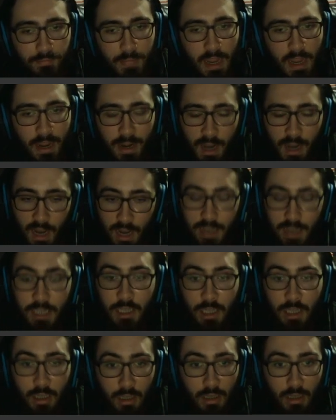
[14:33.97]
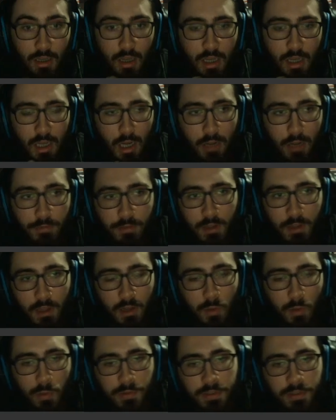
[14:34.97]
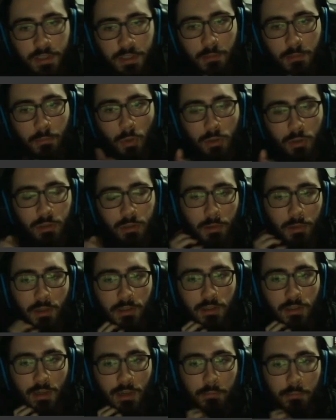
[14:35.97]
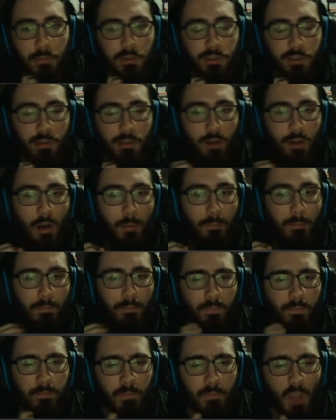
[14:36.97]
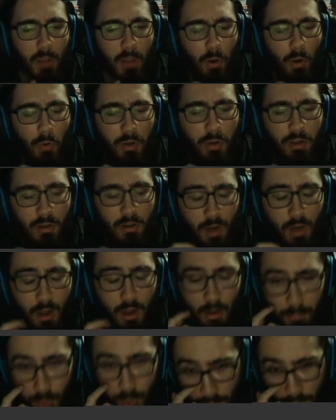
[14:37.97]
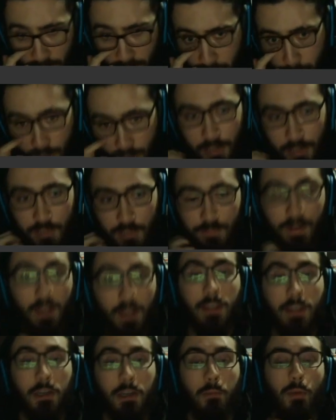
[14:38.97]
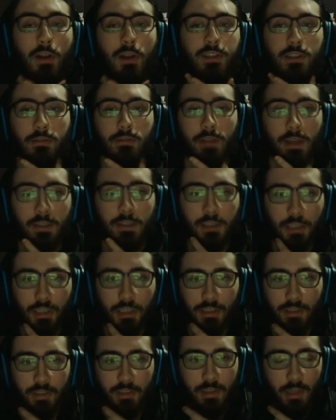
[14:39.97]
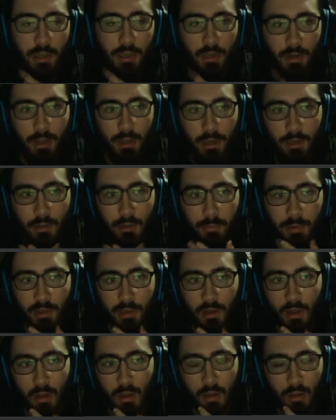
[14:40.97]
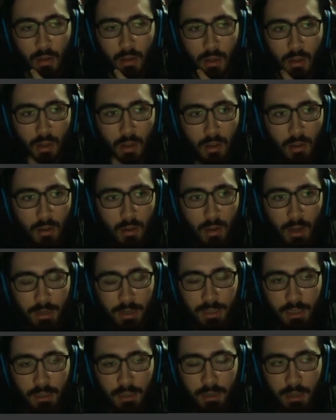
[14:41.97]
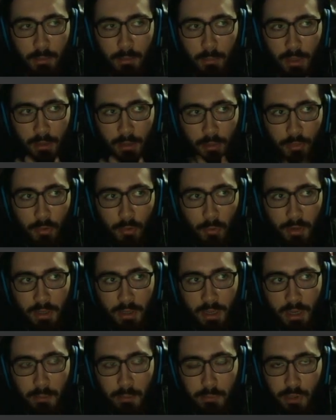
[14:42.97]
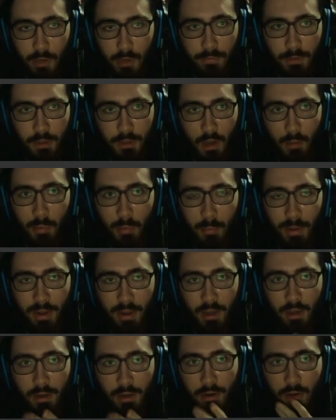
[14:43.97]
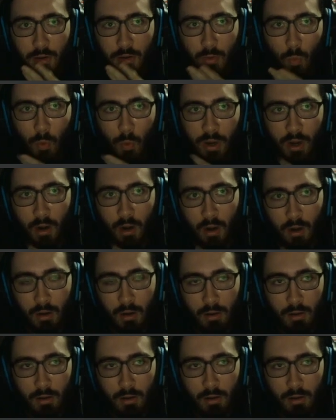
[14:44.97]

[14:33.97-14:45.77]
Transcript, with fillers: And high key, I feel like we've seen multiple examples of um opponent not opponents, players failing to press advantages in, in UPL. I can name like three games off the top of my head where